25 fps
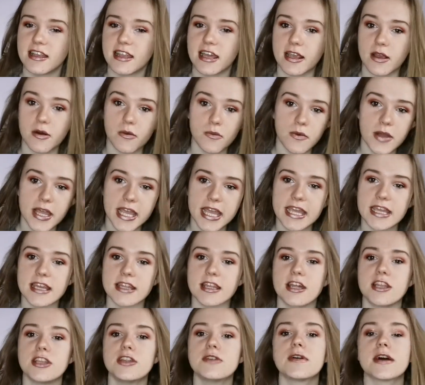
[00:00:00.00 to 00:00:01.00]
like a wing
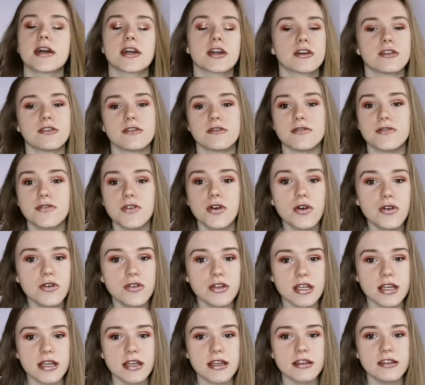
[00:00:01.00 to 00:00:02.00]
and I knew I couldn't
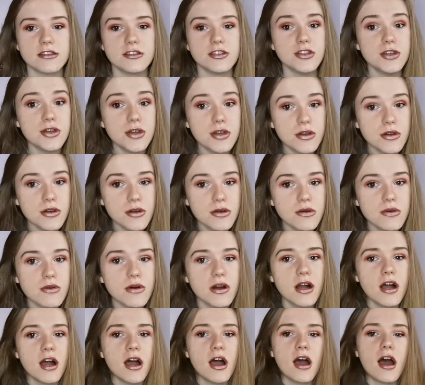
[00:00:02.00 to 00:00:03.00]
afford it
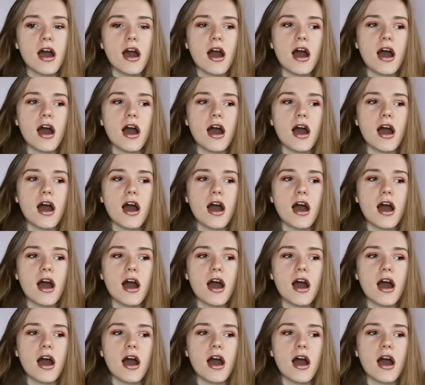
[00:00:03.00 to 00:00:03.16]
new.